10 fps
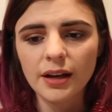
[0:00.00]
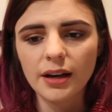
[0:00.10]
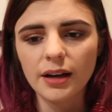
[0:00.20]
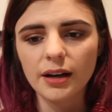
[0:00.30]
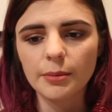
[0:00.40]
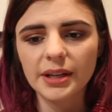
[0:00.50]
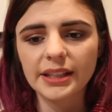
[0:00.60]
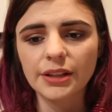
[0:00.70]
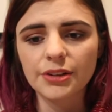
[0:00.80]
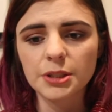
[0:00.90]
And
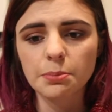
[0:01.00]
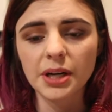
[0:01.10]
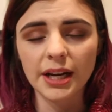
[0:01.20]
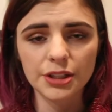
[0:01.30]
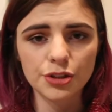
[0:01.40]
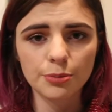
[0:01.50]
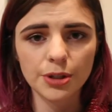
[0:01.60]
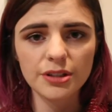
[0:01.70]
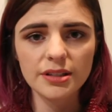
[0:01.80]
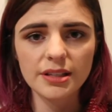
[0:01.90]
then there's benign
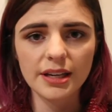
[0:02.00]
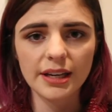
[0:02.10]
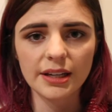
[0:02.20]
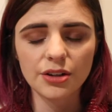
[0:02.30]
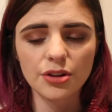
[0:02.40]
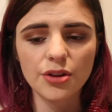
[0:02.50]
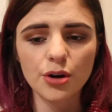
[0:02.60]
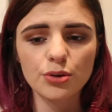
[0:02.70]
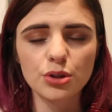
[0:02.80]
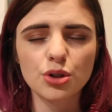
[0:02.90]
tumors, and
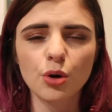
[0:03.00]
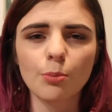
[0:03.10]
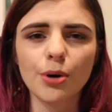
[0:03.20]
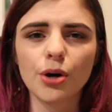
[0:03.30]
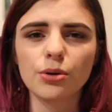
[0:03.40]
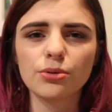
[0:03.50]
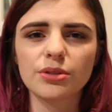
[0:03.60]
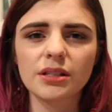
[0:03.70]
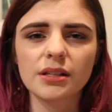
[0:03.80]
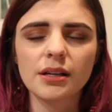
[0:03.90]
those don't
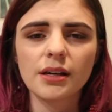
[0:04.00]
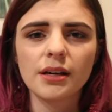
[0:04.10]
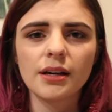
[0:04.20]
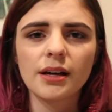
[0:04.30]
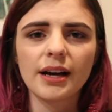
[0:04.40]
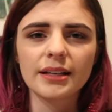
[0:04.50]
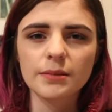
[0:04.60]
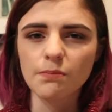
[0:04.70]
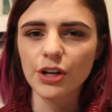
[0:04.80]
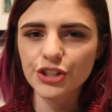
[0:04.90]
pose as
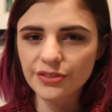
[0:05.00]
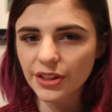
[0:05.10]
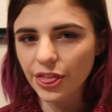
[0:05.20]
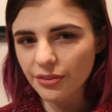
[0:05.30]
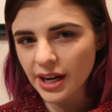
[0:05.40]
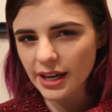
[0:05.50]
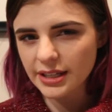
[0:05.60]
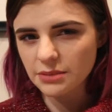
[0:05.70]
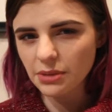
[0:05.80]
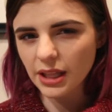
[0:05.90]
much of a threat
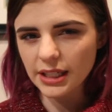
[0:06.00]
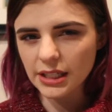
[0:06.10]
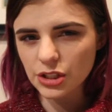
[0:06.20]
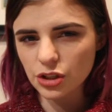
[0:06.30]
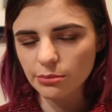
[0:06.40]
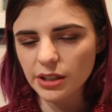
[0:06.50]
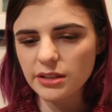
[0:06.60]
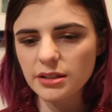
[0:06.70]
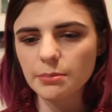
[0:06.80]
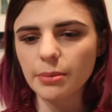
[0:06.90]
as malignant
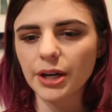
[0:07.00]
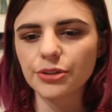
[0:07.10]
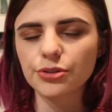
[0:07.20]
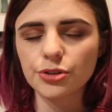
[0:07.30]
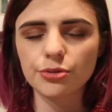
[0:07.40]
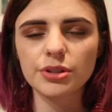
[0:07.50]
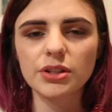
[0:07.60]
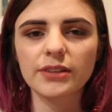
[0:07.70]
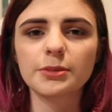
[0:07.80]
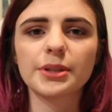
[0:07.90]
tumors, but you do
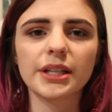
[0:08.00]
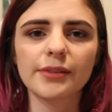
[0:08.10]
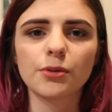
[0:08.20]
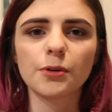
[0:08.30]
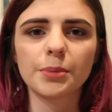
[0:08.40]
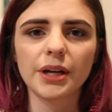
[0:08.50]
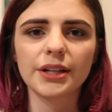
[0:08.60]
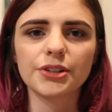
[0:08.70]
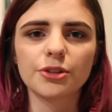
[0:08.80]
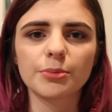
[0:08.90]
still have to be careful with benign
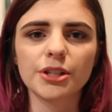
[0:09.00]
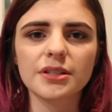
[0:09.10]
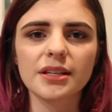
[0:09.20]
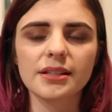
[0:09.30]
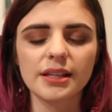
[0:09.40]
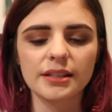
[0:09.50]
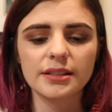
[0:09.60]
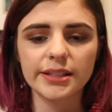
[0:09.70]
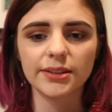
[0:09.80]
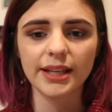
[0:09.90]
tumors as they
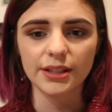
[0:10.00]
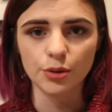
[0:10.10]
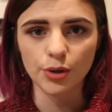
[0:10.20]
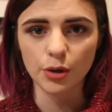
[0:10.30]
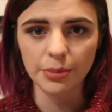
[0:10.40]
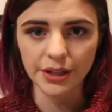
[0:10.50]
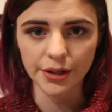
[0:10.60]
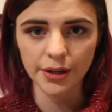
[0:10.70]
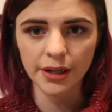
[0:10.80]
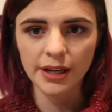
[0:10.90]
still can grow
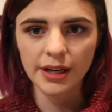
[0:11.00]
bigger